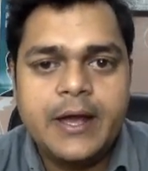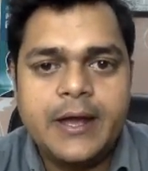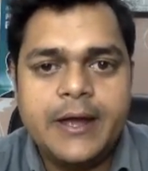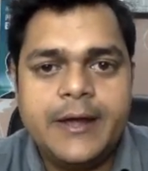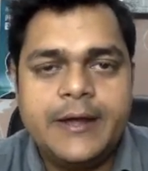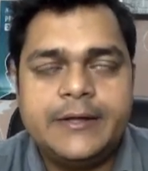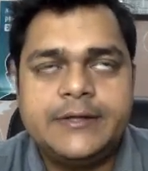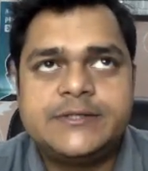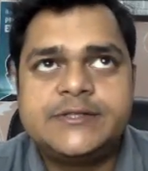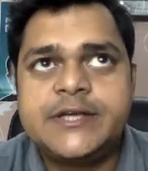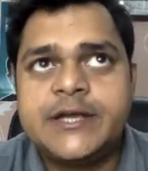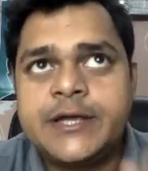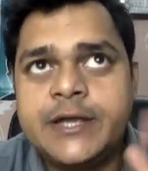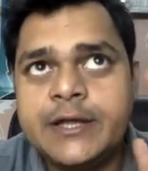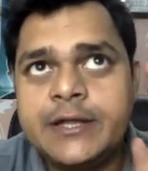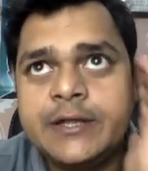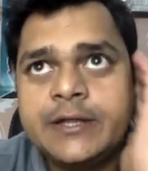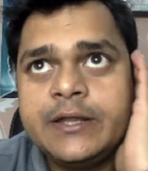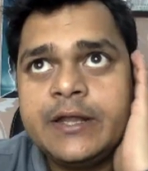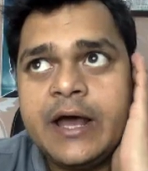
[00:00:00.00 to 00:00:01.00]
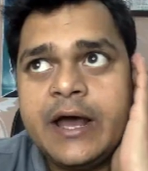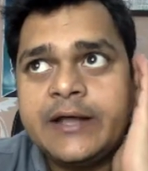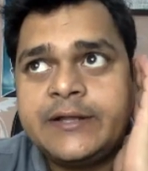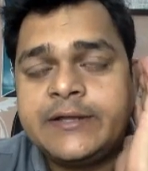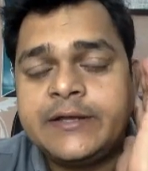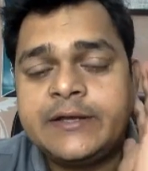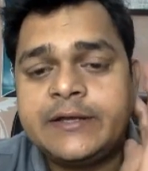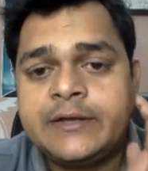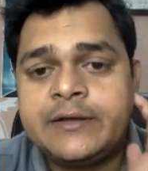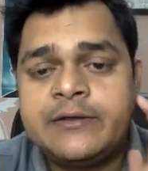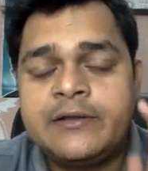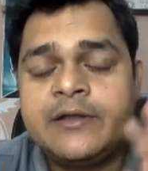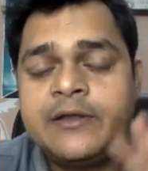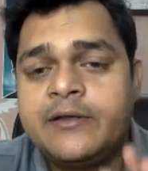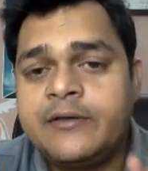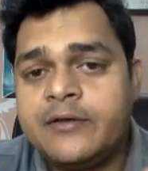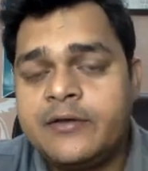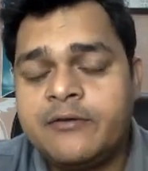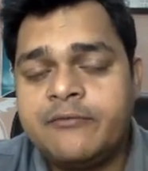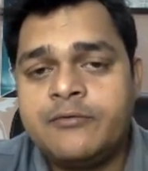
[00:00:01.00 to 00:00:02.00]
And second, I think it
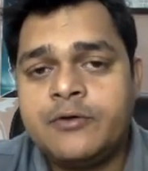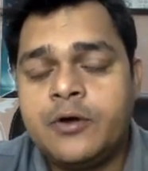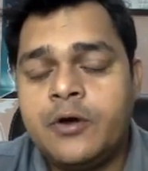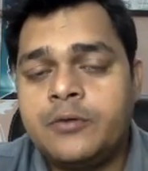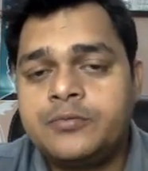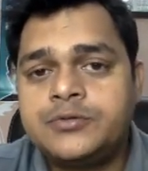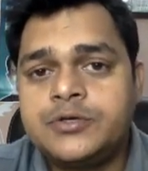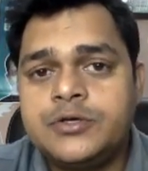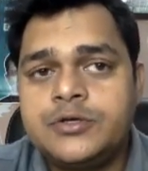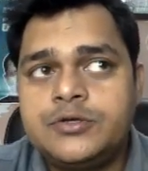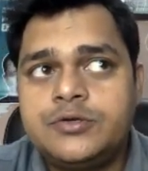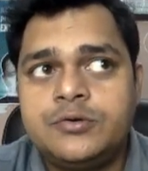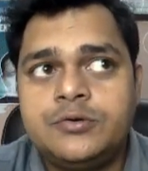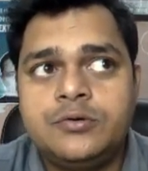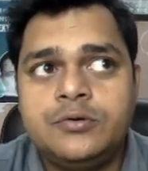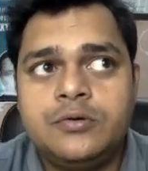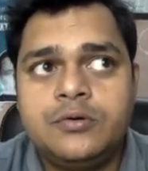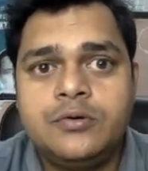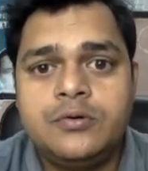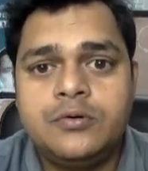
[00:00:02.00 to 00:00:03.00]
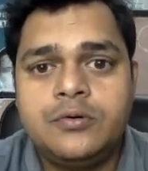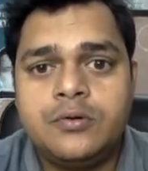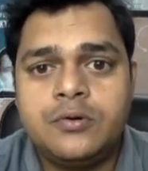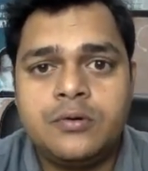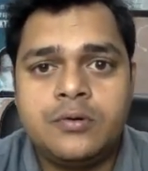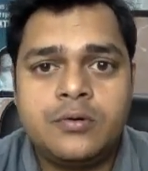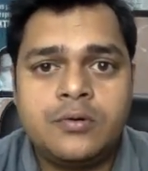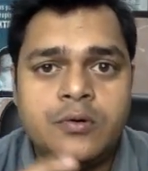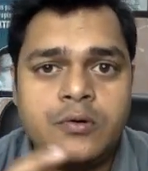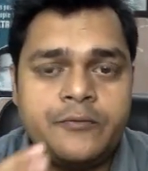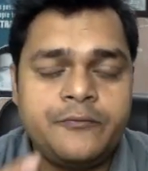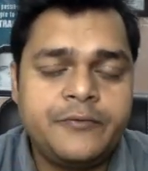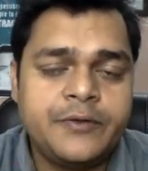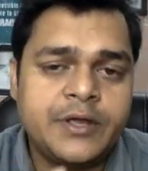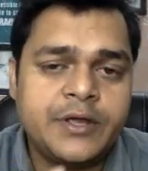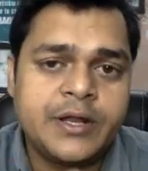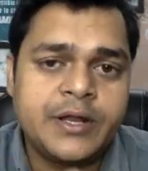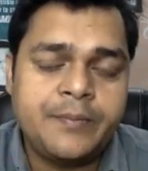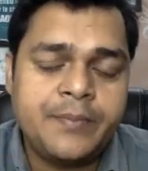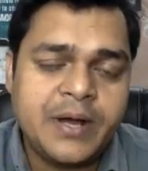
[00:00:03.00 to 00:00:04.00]
will give you option to
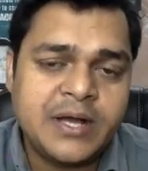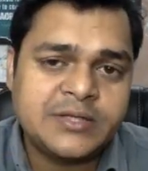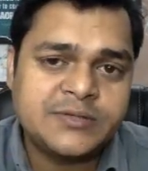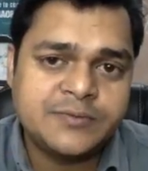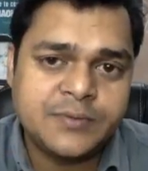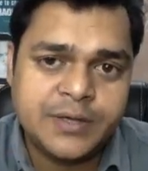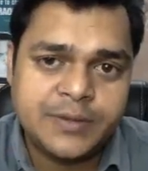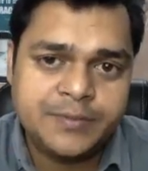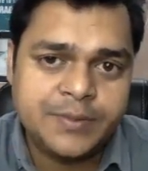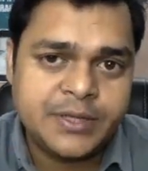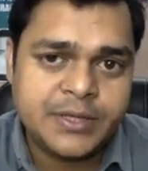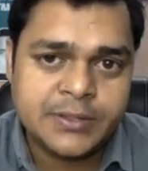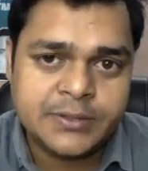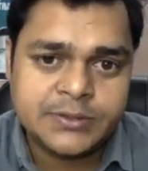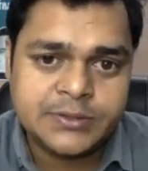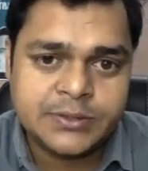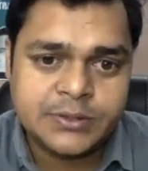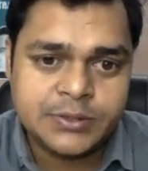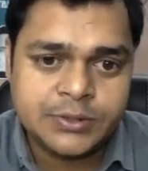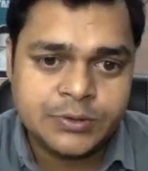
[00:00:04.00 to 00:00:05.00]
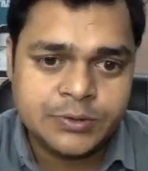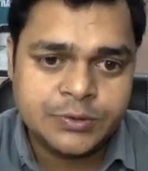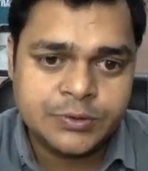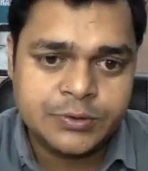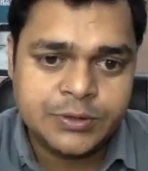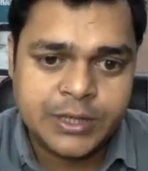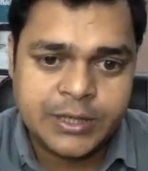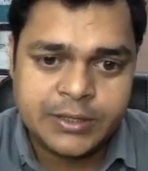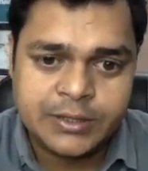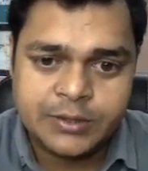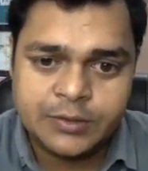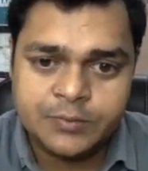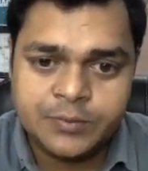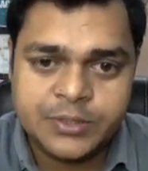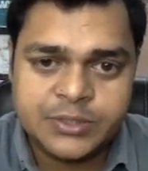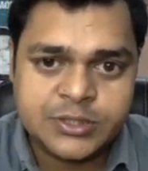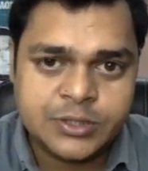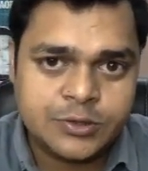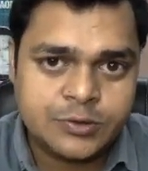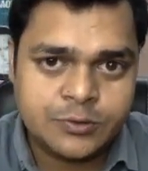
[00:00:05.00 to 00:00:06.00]
configure a password, because you know that you
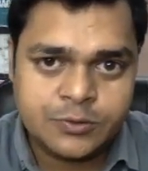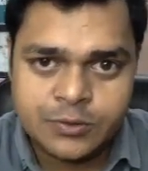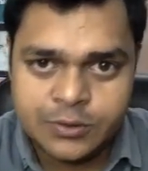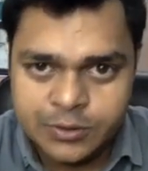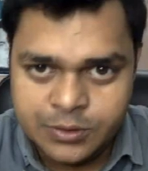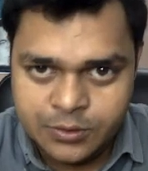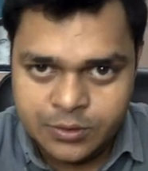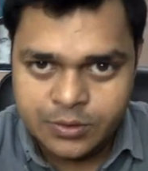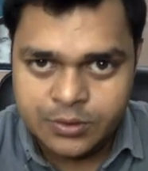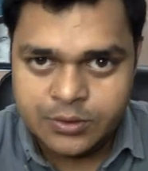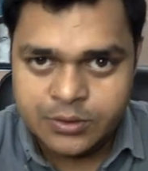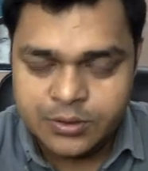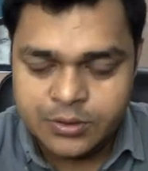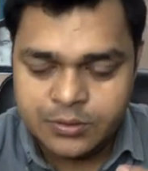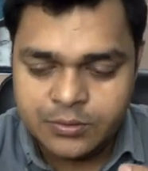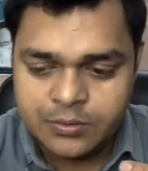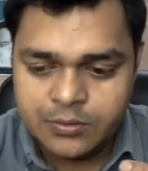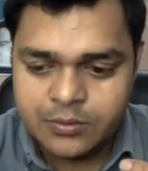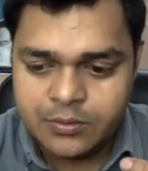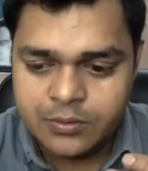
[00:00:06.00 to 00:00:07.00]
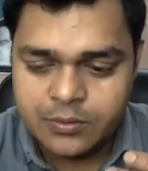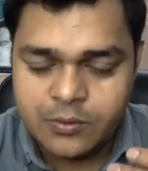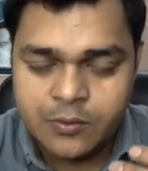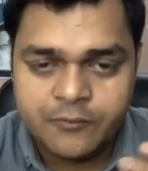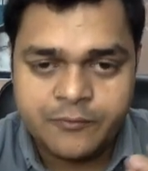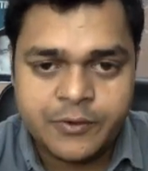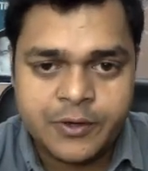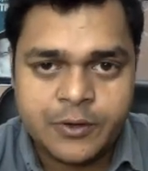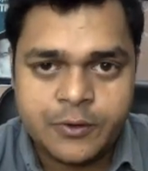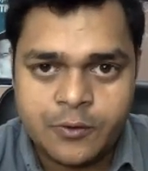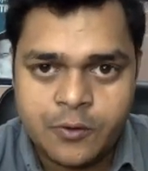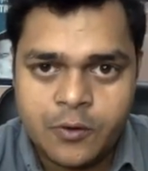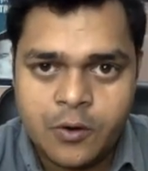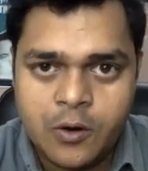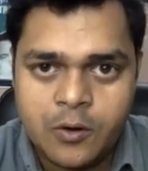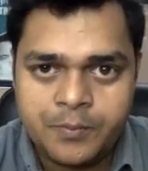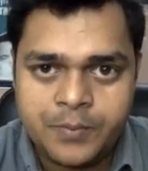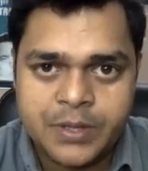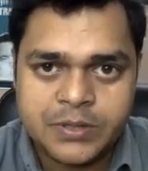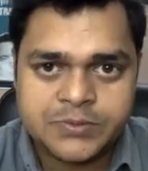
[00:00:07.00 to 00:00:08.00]
must need to configure your
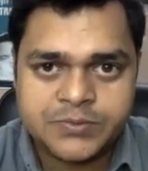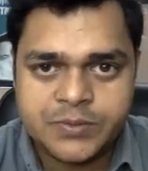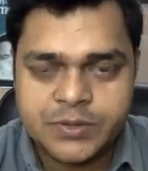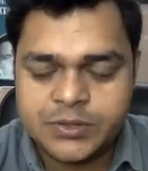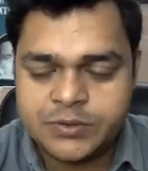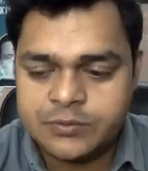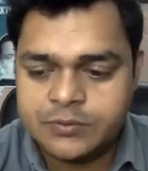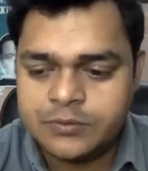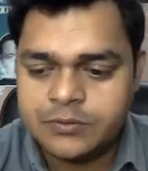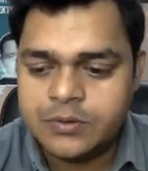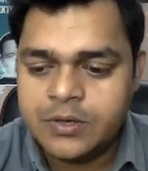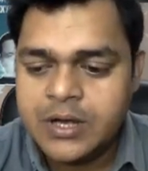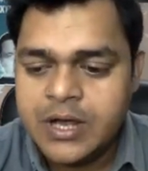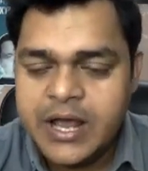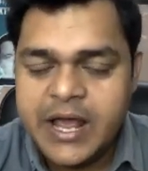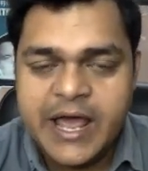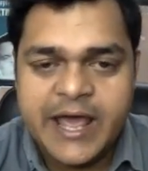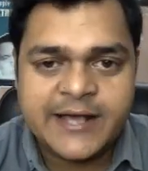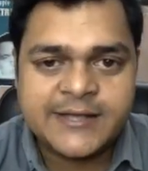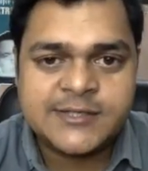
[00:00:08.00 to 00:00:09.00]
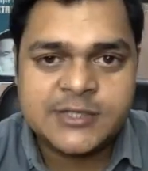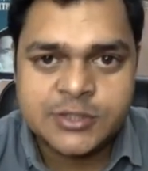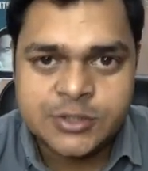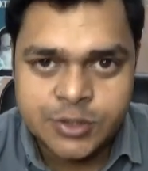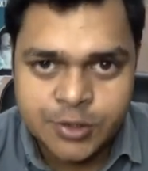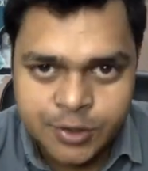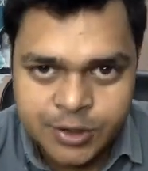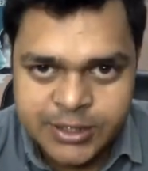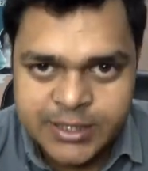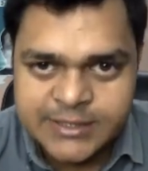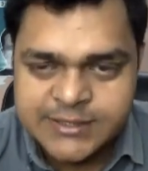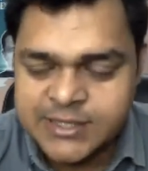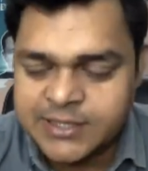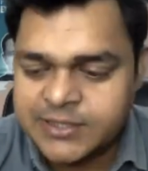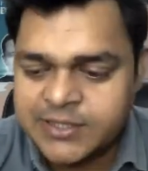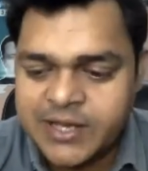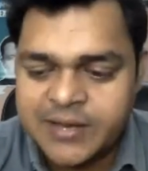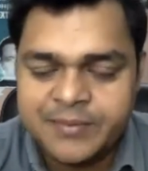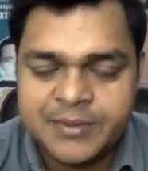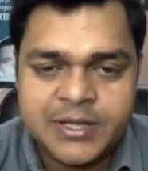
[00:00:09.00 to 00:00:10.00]
own password to access your
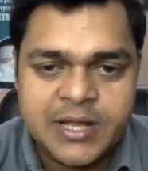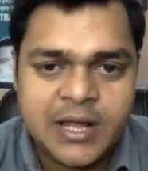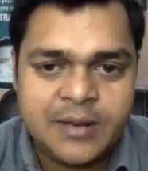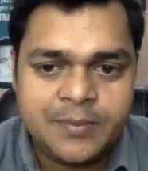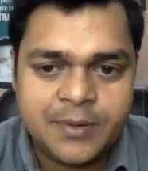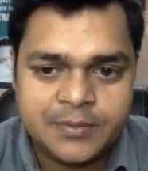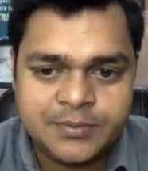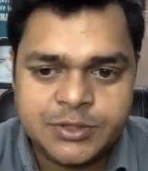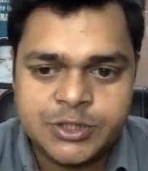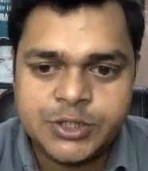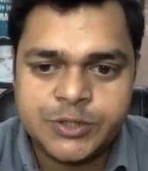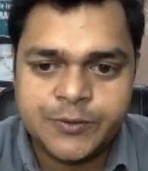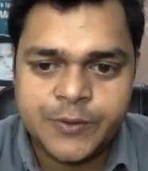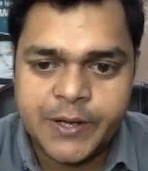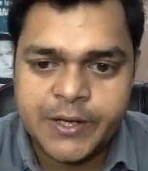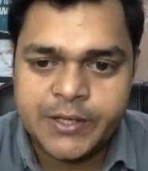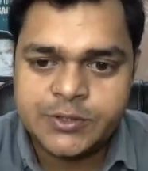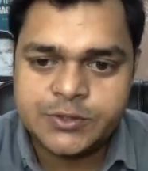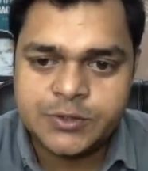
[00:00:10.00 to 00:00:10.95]
Esxi with the help of GUI.